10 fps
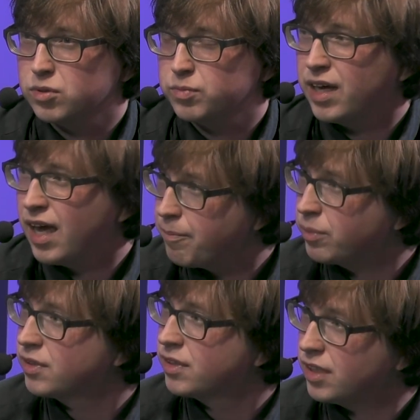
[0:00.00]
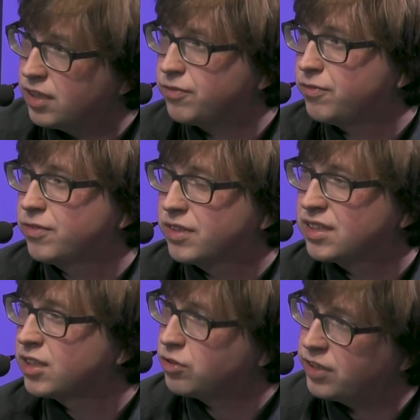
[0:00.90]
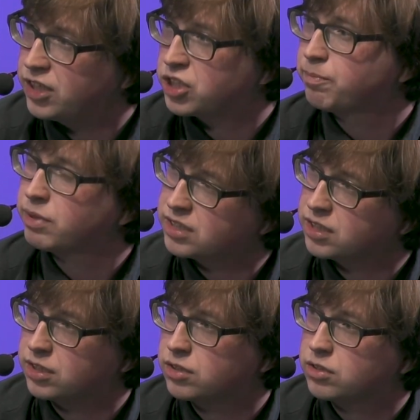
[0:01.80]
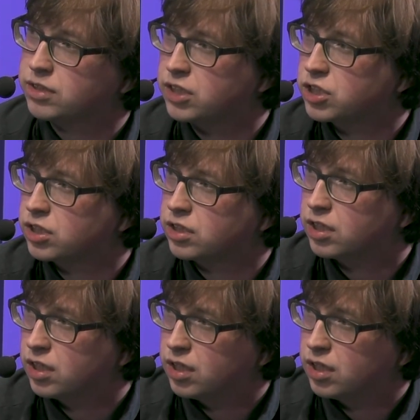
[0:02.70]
be happen if the situation, political situation,